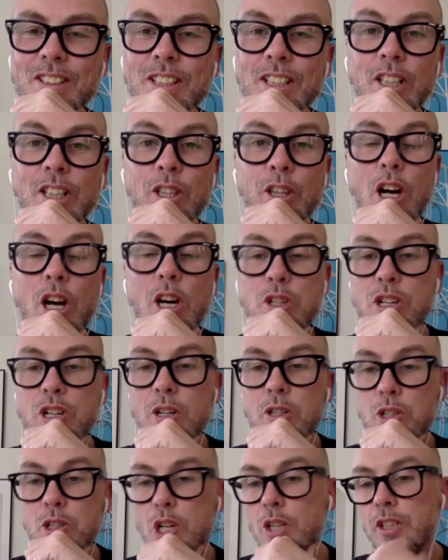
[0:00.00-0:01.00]
No, so
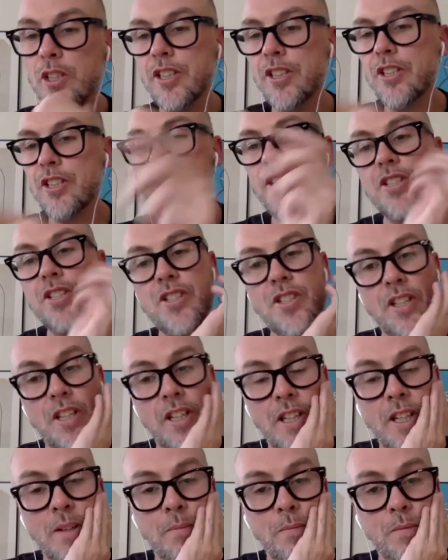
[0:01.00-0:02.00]

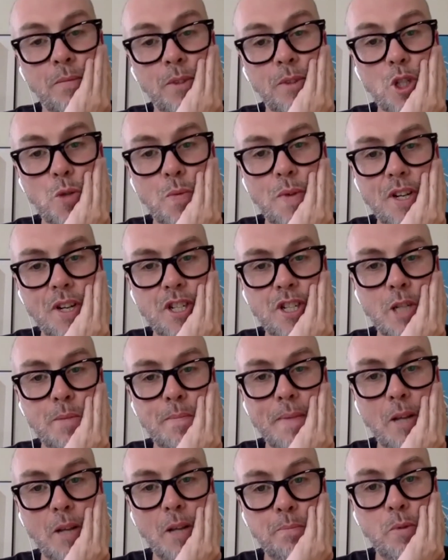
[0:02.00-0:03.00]
this question
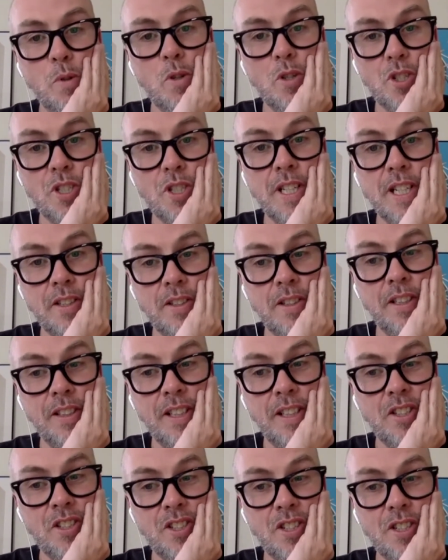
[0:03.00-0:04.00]
about books,
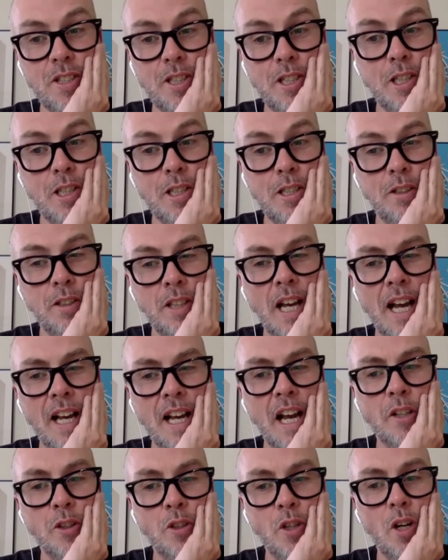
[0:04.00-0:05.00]
that's
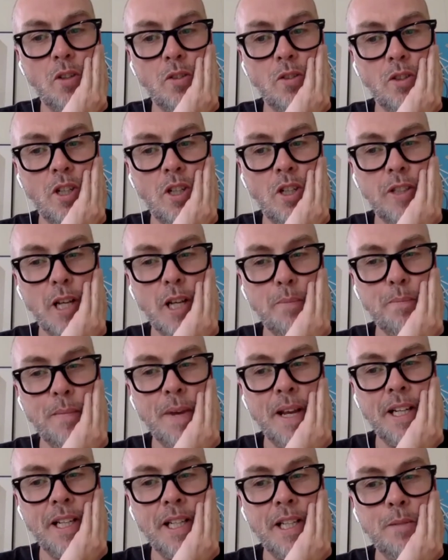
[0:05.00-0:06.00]
I don't know that
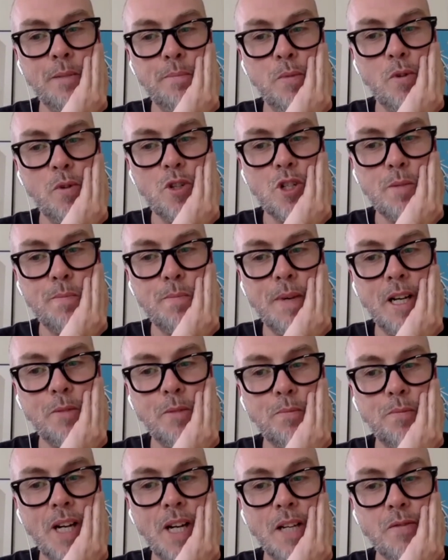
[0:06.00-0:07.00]
many books about
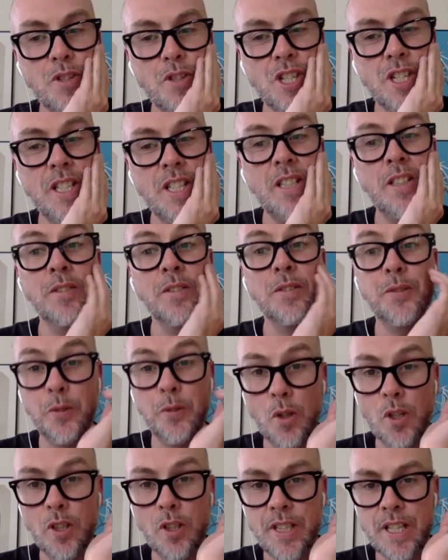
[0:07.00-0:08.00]
privacy
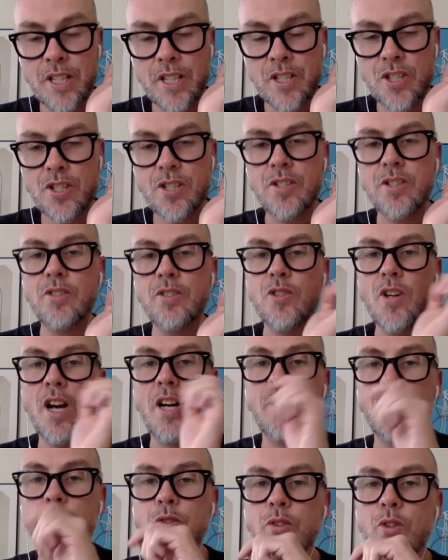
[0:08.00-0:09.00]
for this
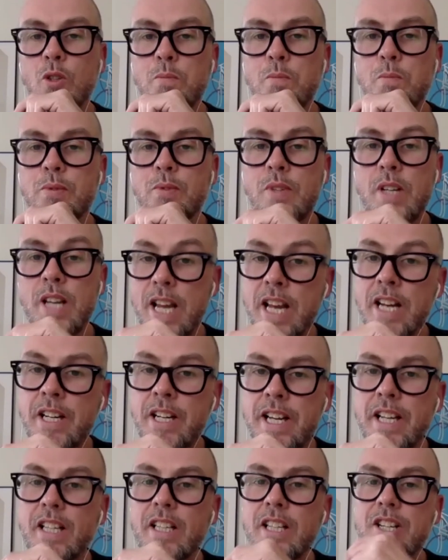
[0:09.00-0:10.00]
target group in
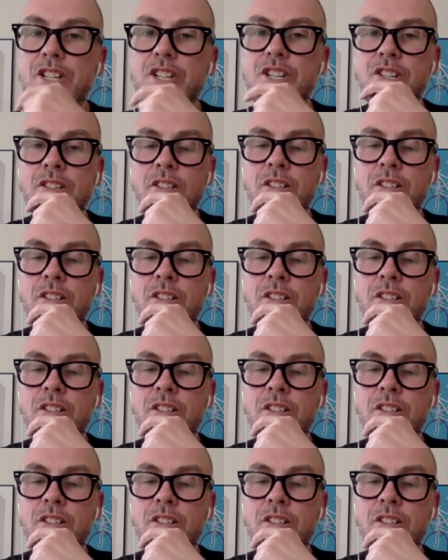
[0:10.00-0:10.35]
English.